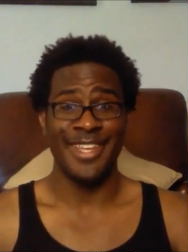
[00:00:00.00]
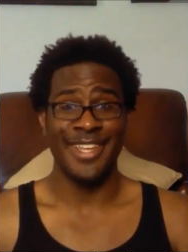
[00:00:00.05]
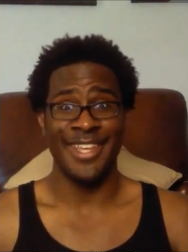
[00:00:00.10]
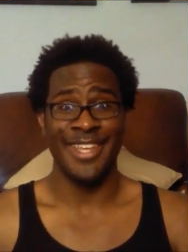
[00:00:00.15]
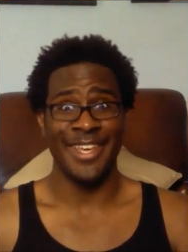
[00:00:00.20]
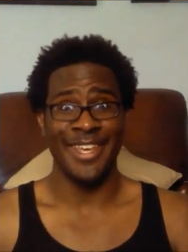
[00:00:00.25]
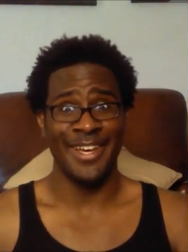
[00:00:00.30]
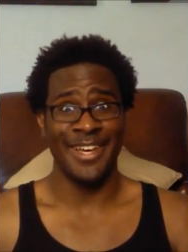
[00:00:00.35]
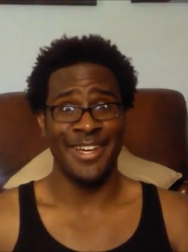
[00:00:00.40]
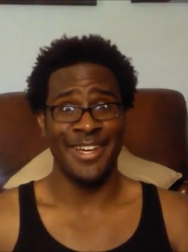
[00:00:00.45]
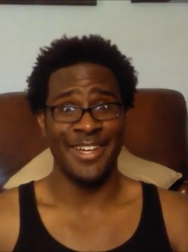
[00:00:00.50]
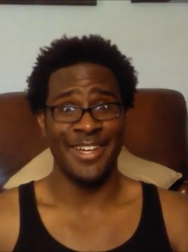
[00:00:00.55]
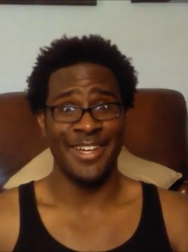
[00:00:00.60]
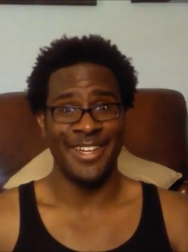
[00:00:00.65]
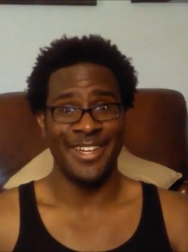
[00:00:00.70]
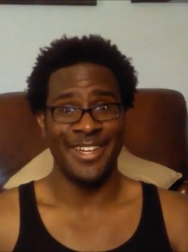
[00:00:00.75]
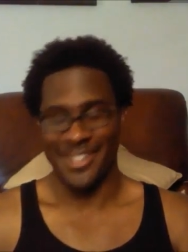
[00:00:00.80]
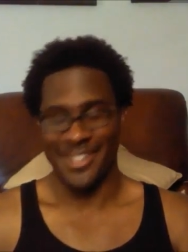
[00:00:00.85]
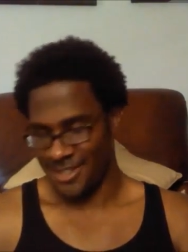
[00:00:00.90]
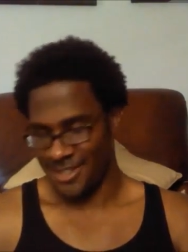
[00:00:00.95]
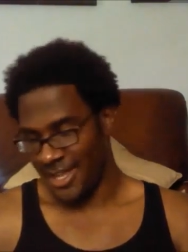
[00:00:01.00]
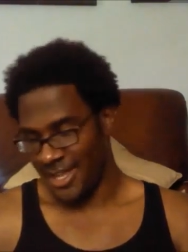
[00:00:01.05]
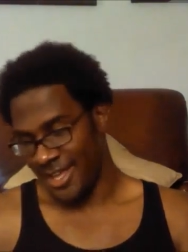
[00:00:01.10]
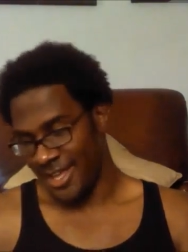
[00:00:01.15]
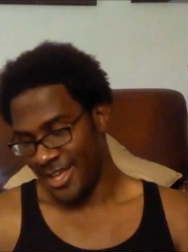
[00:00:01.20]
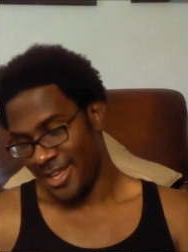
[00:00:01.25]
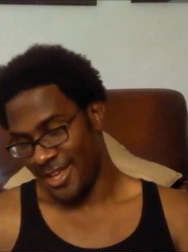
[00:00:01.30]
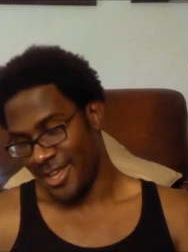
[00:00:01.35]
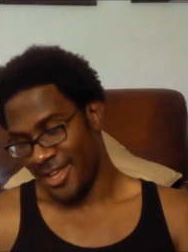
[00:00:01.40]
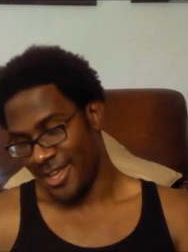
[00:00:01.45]
Yeah.
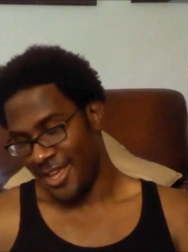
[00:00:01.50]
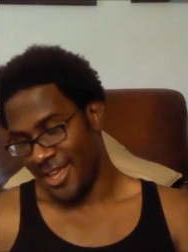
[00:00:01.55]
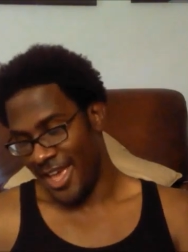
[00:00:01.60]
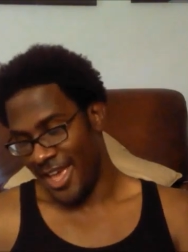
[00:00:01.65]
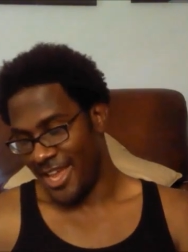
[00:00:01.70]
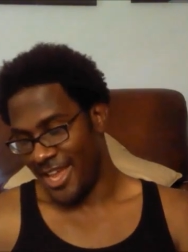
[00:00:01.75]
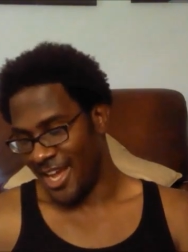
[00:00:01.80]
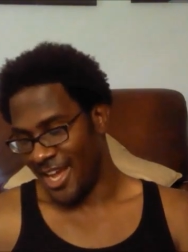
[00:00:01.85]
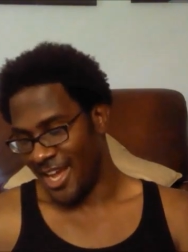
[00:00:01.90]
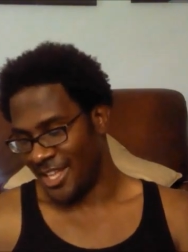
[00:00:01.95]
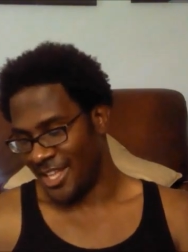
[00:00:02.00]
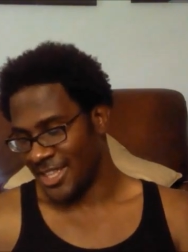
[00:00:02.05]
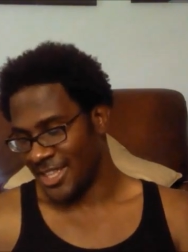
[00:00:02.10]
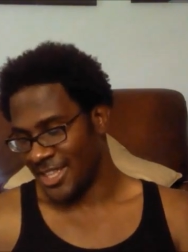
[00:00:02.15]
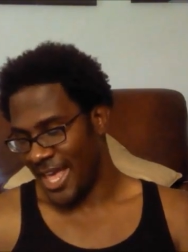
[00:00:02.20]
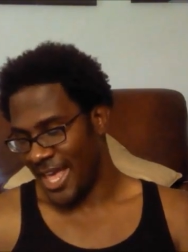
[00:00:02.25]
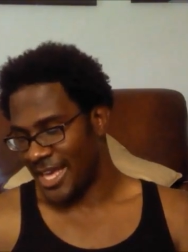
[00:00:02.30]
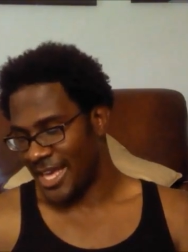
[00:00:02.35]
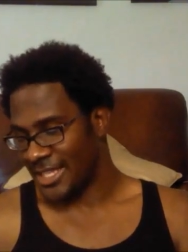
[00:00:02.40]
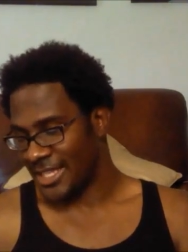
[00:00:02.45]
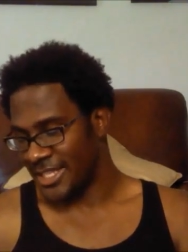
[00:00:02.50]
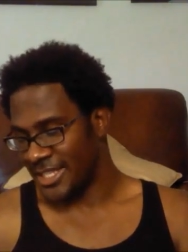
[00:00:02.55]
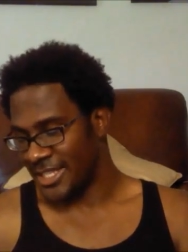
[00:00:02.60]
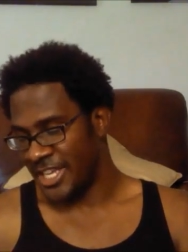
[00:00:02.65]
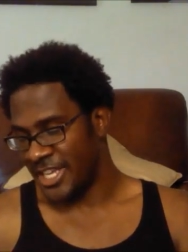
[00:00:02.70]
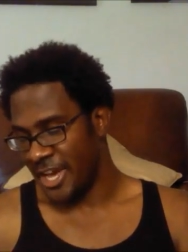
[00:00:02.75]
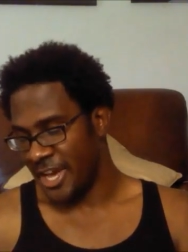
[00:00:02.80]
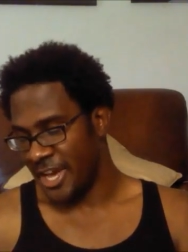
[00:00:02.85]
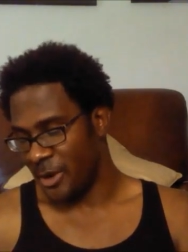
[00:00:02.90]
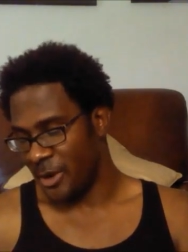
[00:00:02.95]
And unlike
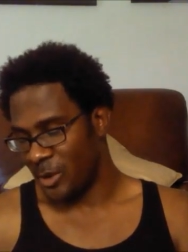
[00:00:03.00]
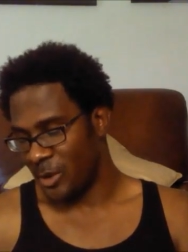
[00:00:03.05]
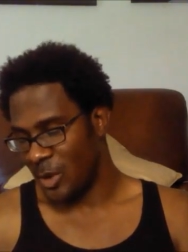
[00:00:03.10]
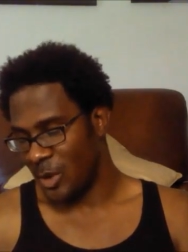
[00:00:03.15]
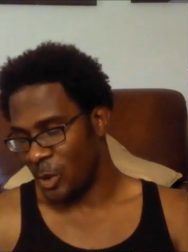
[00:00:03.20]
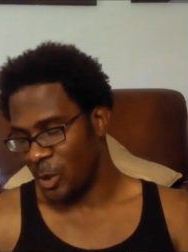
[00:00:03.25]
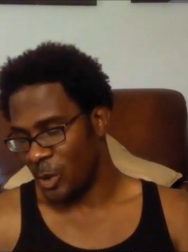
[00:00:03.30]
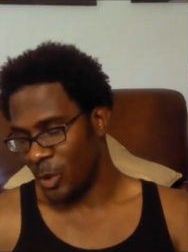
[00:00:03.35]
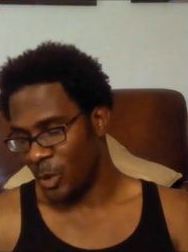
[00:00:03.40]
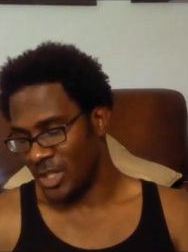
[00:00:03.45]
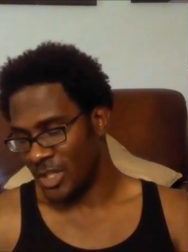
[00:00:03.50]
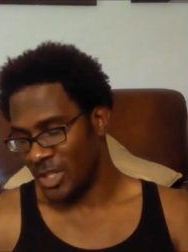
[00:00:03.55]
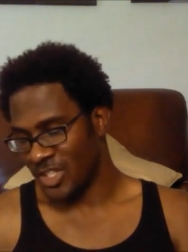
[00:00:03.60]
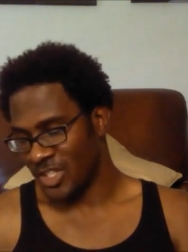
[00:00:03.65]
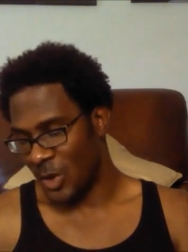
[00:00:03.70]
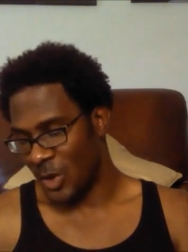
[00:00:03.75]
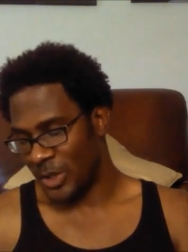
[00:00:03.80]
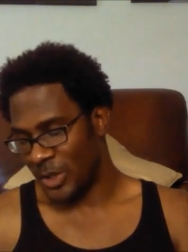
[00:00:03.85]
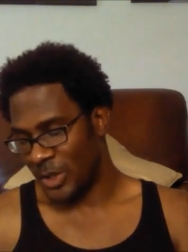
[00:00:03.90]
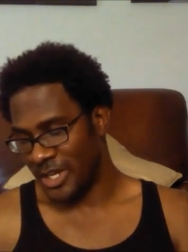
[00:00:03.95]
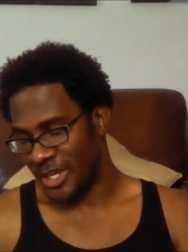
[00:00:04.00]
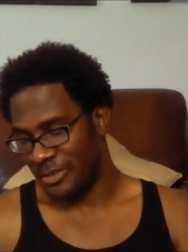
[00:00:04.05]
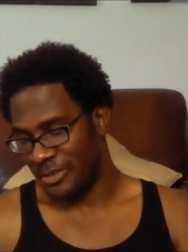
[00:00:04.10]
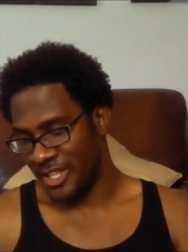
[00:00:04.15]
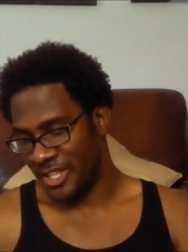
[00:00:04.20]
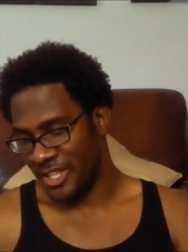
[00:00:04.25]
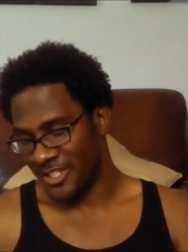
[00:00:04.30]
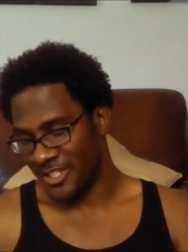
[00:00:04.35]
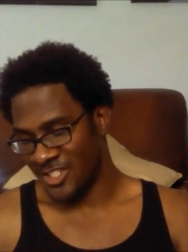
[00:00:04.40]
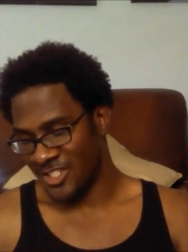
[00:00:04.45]
Leo, who wants only to
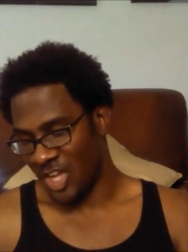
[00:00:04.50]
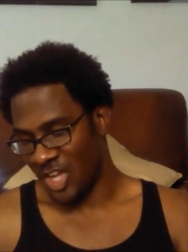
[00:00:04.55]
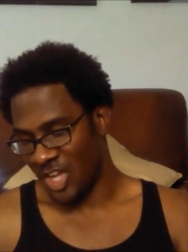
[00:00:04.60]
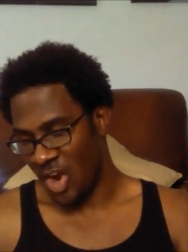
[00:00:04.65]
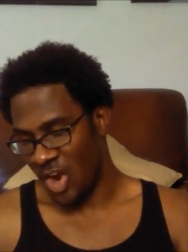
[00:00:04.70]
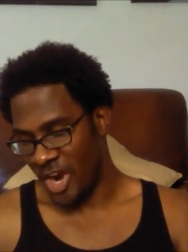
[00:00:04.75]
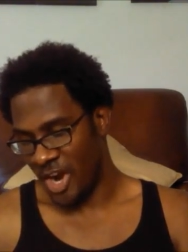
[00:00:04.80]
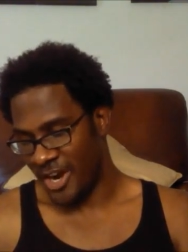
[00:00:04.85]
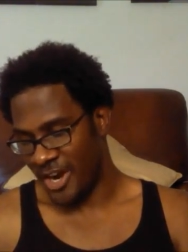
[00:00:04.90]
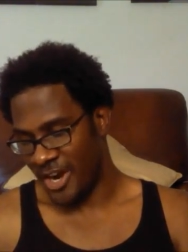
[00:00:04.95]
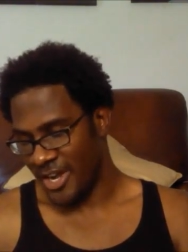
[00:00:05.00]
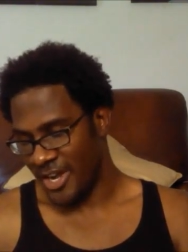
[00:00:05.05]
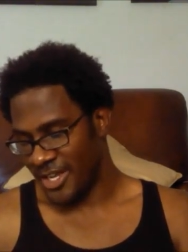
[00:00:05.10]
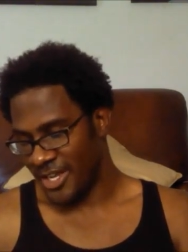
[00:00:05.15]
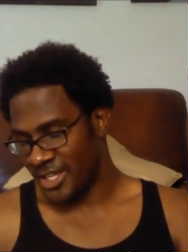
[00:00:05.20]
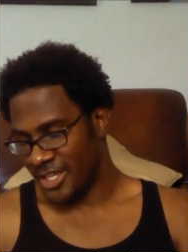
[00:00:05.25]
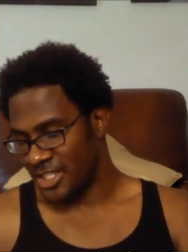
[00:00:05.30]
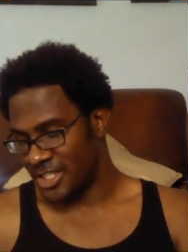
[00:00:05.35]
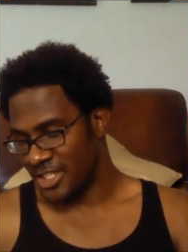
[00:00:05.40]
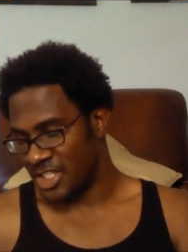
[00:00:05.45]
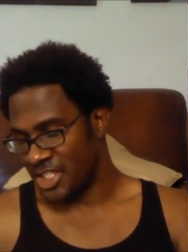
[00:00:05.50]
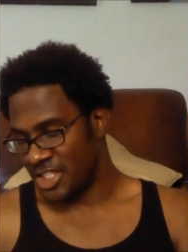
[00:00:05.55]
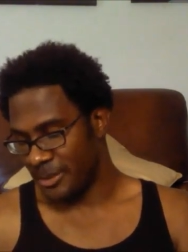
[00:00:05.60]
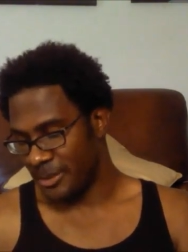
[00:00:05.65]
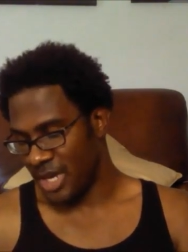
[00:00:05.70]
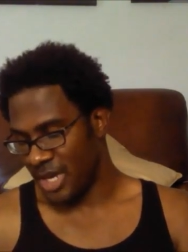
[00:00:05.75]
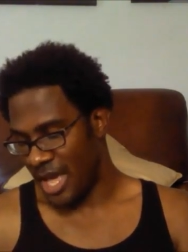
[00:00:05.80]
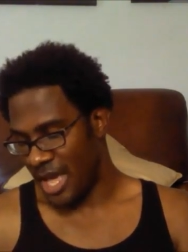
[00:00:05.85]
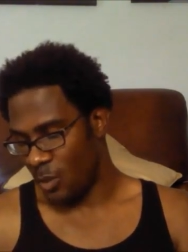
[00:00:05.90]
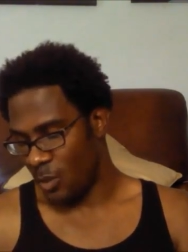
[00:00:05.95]
be the star,
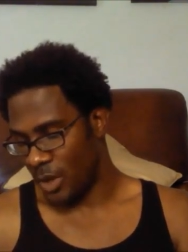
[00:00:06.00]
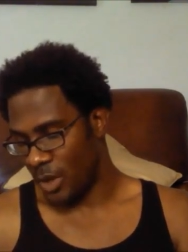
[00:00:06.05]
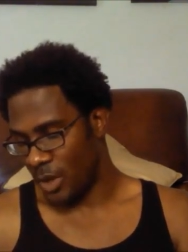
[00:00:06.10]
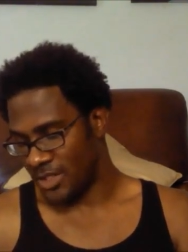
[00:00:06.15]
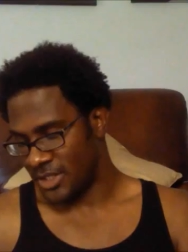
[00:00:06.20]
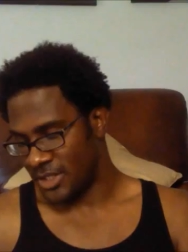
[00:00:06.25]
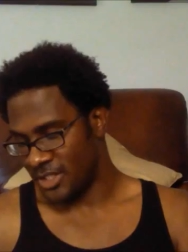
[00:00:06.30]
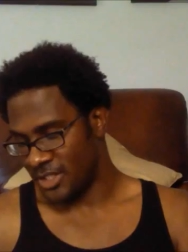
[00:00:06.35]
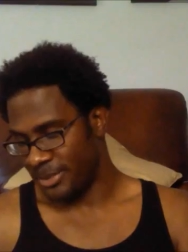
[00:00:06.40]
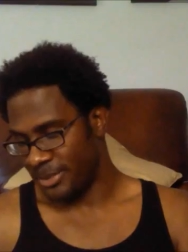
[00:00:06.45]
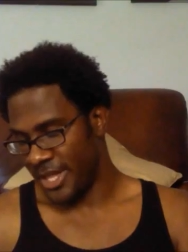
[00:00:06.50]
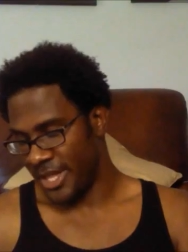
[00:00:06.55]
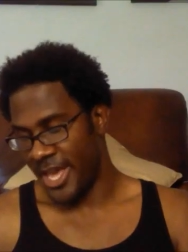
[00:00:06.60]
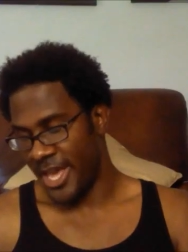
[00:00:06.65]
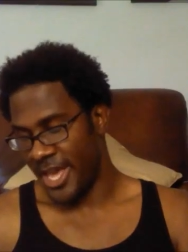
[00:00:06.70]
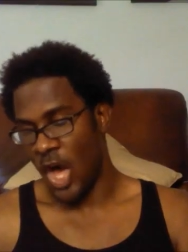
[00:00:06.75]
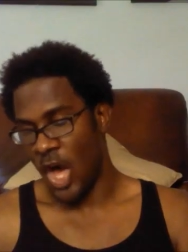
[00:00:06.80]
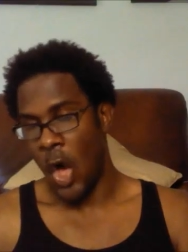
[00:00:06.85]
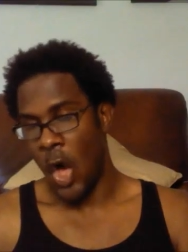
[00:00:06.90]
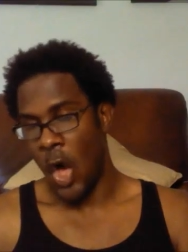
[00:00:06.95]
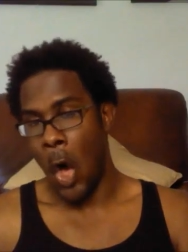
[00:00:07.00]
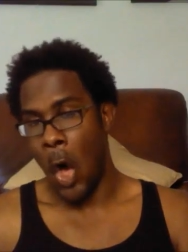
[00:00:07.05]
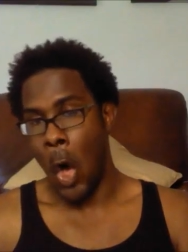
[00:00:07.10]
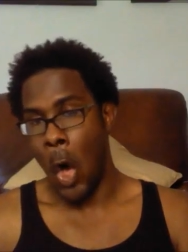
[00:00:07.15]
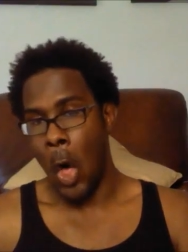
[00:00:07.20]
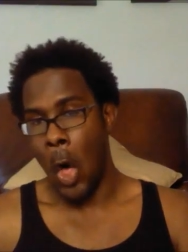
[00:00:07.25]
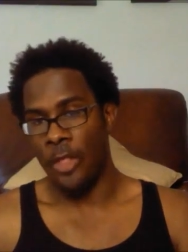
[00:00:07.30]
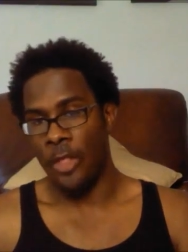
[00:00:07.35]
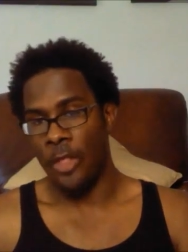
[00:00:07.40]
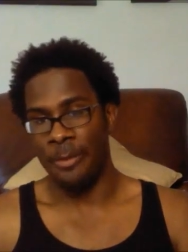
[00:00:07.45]
Gemini wants to play
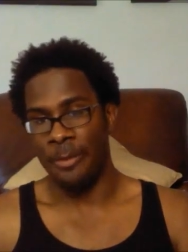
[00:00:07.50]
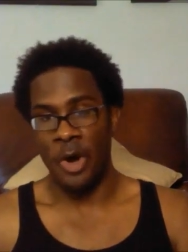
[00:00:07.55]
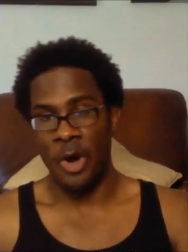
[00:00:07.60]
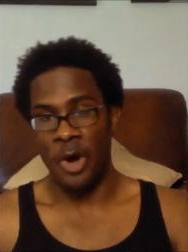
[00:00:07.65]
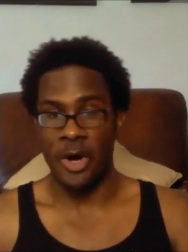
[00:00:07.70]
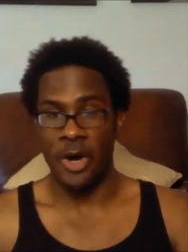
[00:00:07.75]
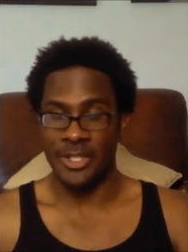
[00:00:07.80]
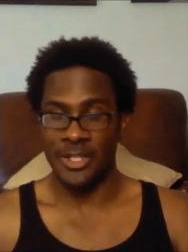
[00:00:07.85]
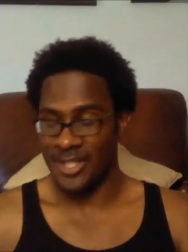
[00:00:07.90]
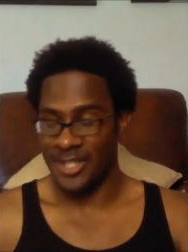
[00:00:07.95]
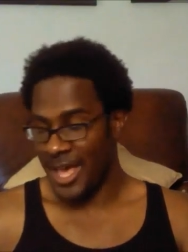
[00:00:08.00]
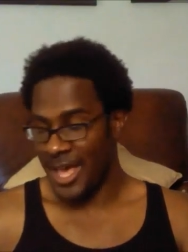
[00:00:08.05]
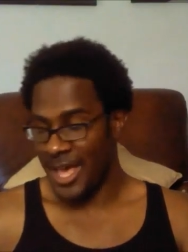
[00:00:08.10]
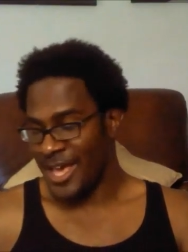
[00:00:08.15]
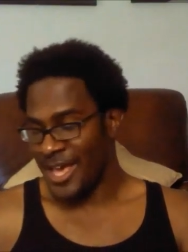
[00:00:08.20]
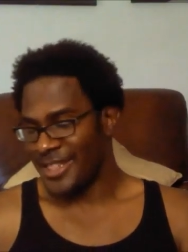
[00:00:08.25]
all the parts.